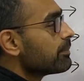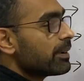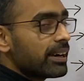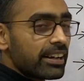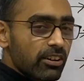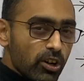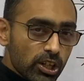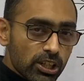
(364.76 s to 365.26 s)

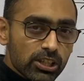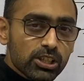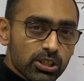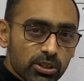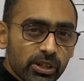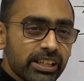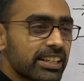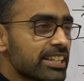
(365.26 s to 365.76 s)
but
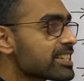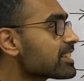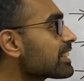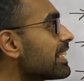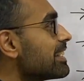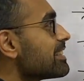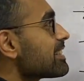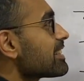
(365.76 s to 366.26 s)
also it is
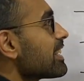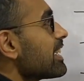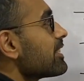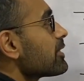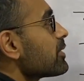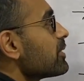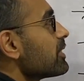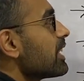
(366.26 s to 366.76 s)

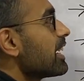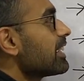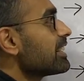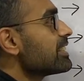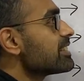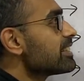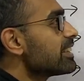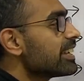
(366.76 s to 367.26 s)
concise, so that
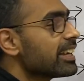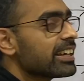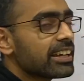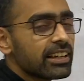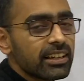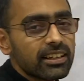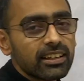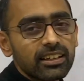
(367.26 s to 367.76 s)
is
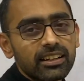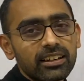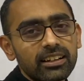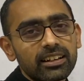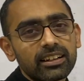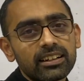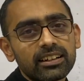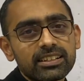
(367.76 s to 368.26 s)
the
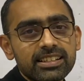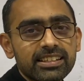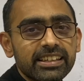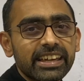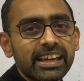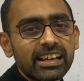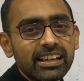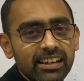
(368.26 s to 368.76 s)

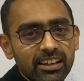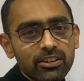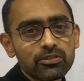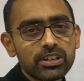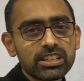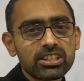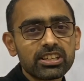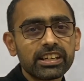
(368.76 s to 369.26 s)
skill
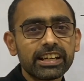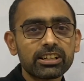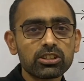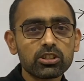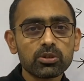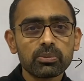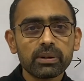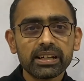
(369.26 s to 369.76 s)
which
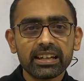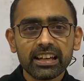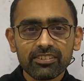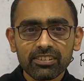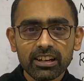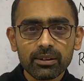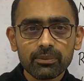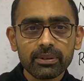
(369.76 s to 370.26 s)
needs to be
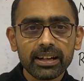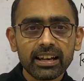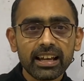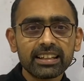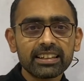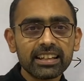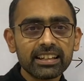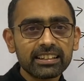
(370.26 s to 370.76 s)
developed. And
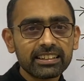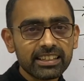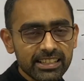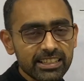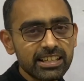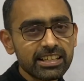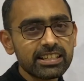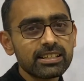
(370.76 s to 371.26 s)
I think
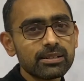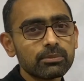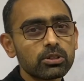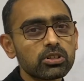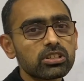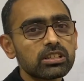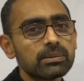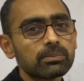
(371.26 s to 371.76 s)
this is the
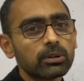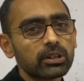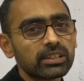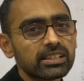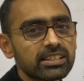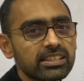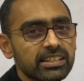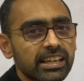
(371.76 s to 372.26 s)
most
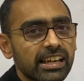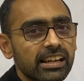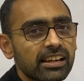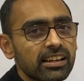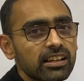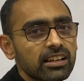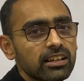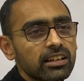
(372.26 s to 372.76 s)
important
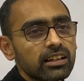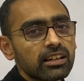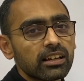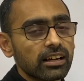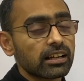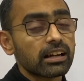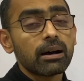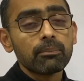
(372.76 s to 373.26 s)
skill,
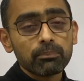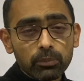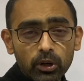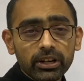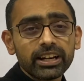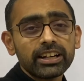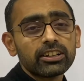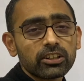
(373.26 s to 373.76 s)

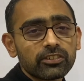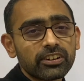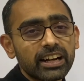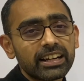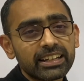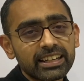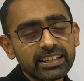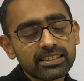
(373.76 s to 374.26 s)
component of
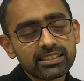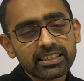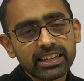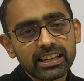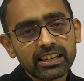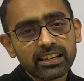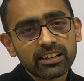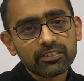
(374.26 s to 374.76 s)
writing
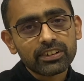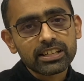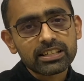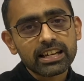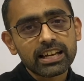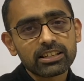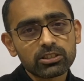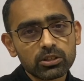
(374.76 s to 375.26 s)
skill, which
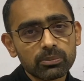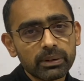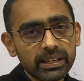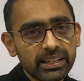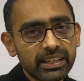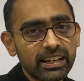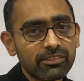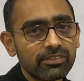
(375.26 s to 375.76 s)
has to
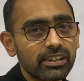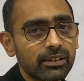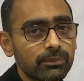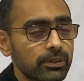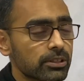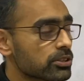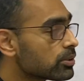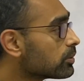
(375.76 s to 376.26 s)
be
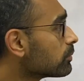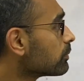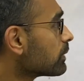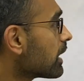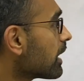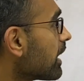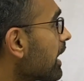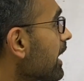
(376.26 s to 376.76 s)
developed. So
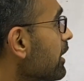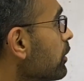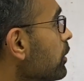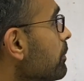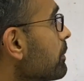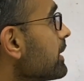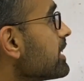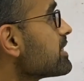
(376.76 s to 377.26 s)
I
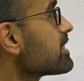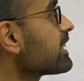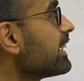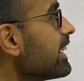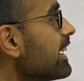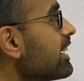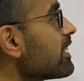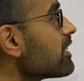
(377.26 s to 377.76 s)
hope it is
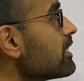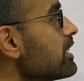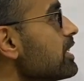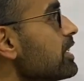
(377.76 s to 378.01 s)
clear.